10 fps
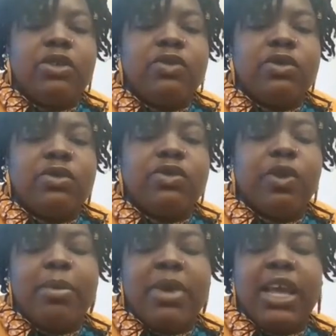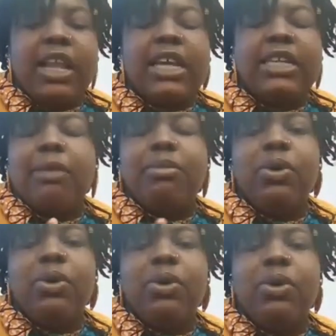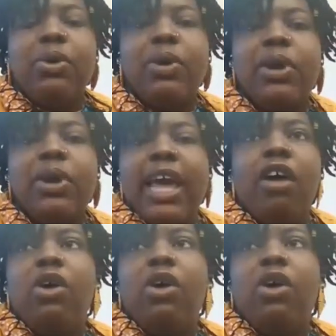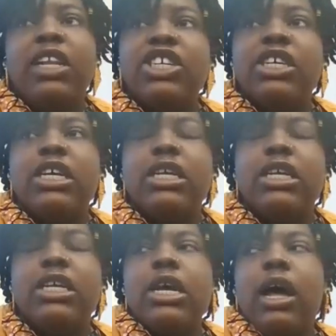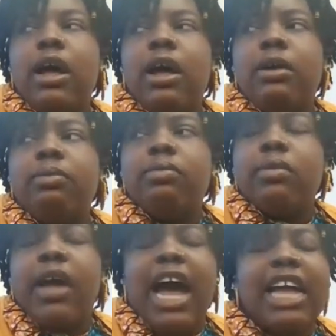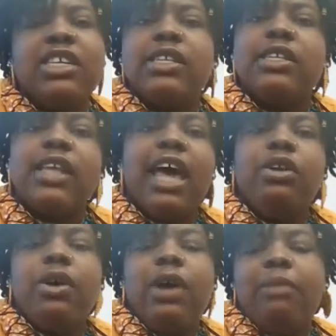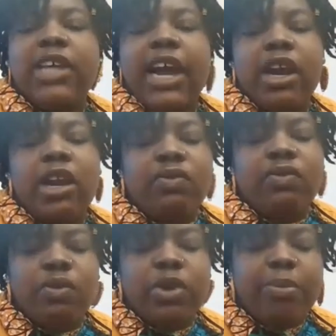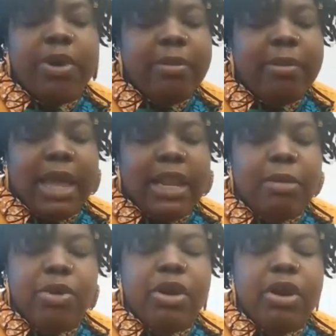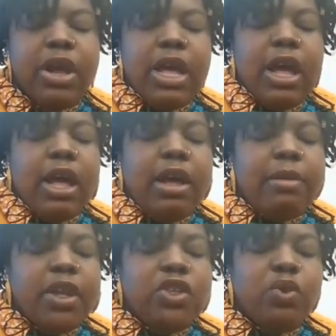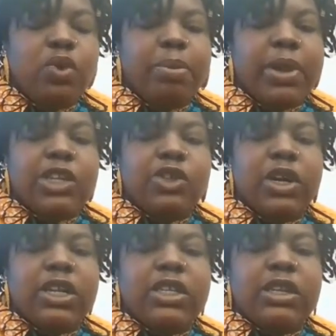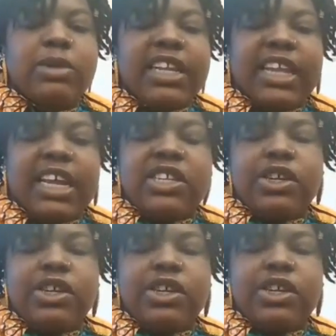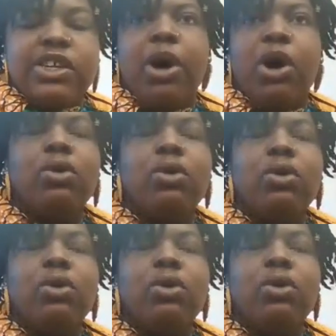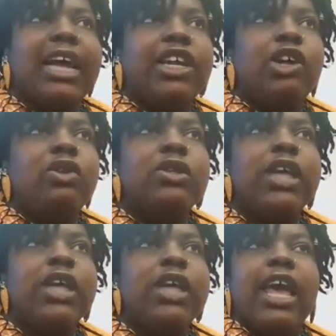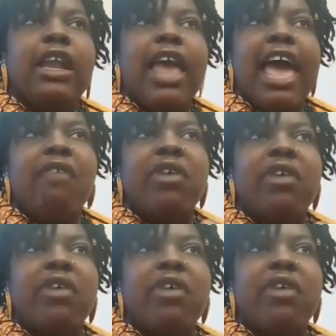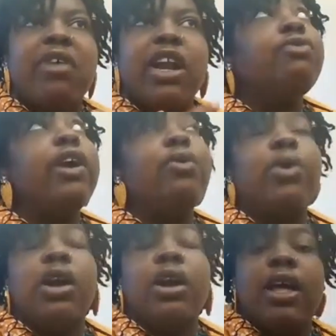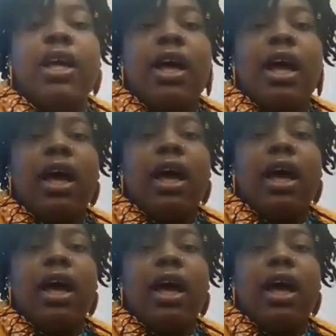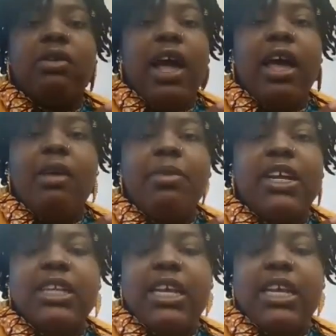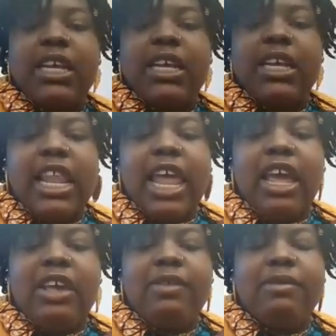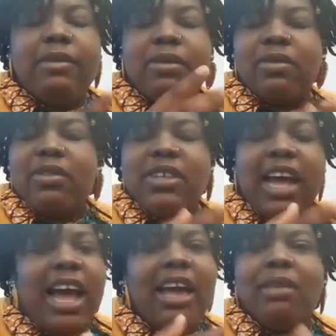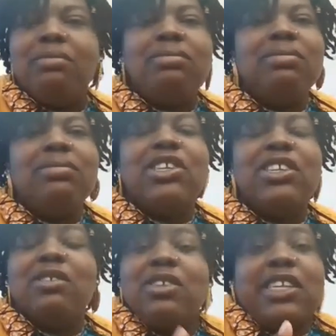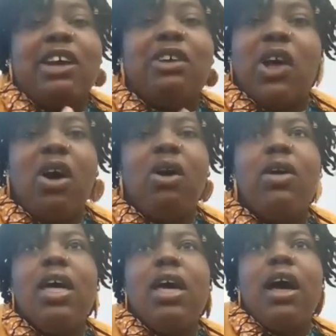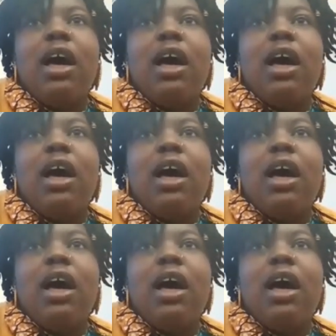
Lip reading: So for me, unless I'm doing it out of my own volition, I don't know. I'm tired of really putting my labor into a place where it seems like they still want to uphold certain ideals and have it under the framework that they're not, because at the end of the day, like, time tells all.